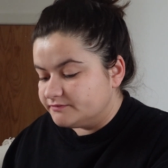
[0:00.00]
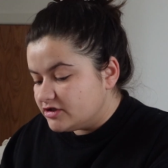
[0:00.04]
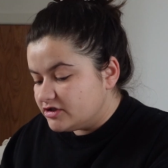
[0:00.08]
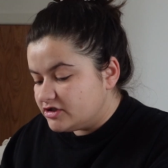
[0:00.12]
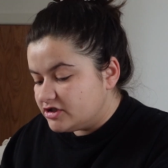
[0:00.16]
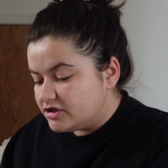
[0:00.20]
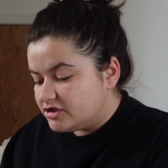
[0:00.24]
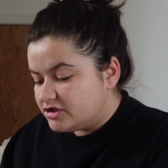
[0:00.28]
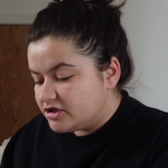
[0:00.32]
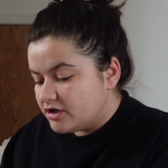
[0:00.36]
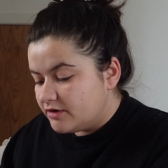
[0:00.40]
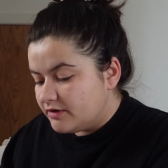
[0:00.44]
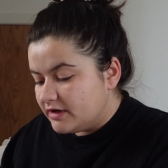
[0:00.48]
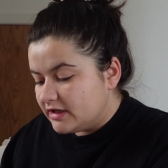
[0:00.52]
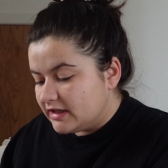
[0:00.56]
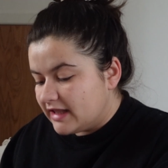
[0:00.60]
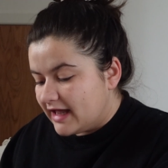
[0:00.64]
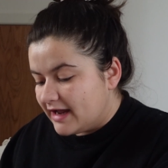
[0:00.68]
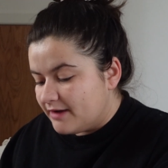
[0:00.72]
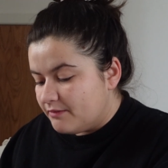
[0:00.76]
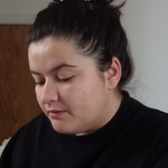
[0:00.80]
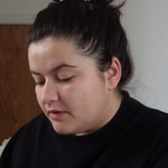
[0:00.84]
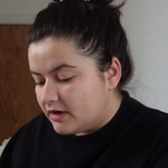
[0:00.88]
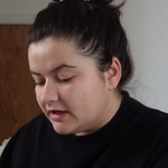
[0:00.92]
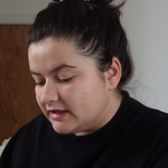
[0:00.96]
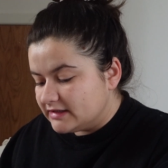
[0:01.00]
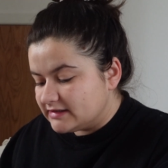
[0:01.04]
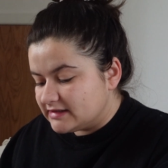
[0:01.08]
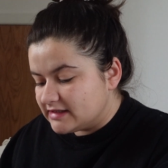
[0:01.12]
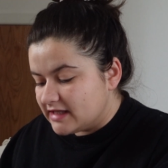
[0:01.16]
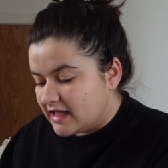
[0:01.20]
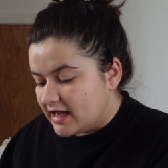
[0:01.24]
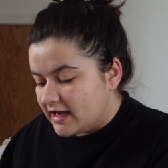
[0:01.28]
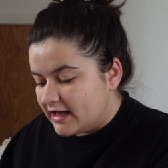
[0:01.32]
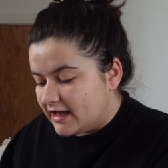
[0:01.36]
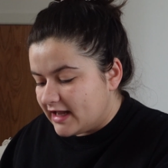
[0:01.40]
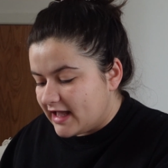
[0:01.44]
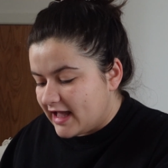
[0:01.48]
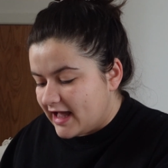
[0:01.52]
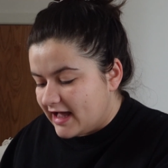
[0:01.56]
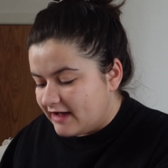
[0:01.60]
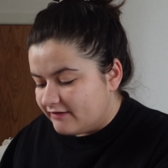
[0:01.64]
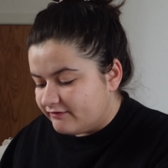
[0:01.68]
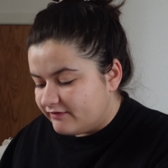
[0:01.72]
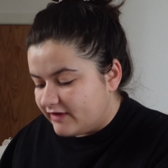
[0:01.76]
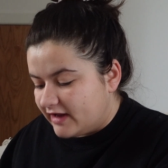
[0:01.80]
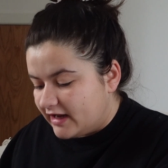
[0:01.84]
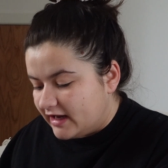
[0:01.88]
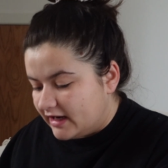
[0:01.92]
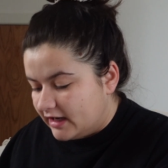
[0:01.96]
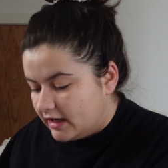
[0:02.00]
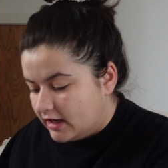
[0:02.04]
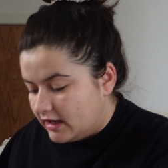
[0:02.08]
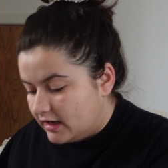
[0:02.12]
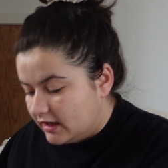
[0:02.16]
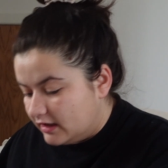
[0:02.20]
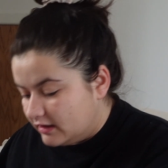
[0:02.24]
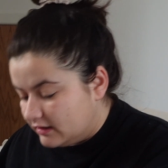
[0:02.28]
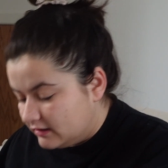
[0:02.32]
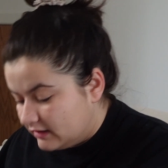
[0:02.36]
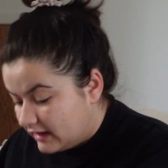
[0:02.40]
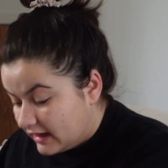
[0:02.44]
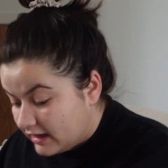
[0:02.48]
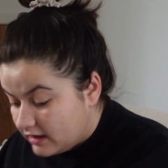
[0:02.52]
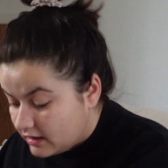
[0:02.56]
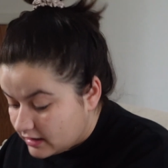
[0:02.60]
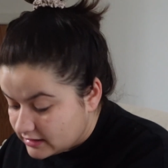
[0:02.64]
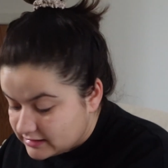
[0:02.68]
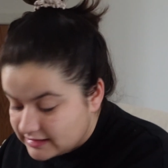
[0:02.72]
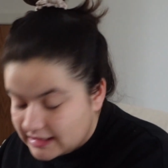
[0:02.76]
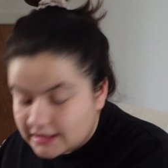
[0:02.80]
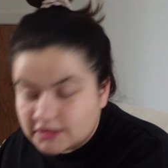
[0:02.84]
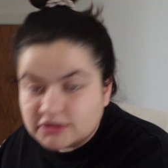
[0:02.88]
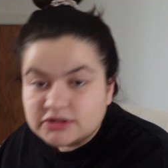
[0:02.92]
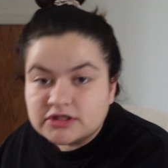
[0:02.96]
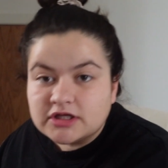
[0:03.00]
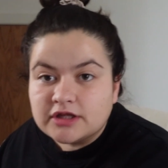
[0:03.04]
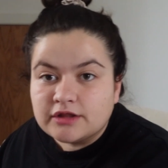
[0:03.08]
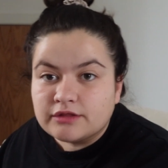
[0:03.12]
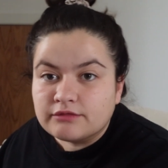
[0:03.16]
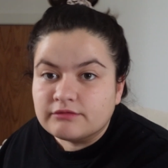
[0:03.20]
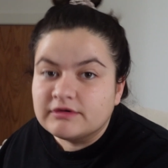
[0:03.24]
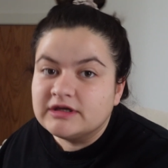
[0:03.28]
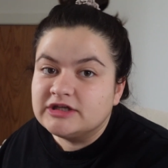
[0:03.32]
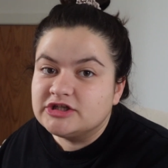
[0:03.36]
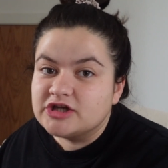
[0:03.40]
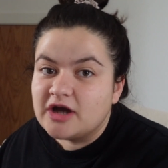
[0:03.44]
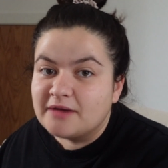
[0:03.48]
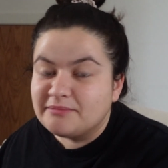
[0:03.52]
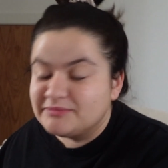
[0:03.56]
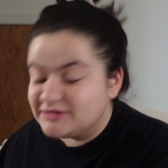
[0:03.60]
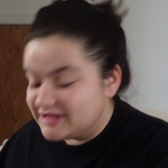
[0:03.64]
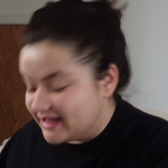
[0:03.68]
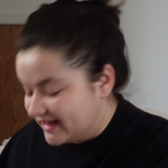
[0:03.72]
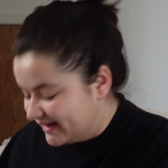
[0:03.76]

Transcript: Just to show you like what it's like having like essentially three jobs.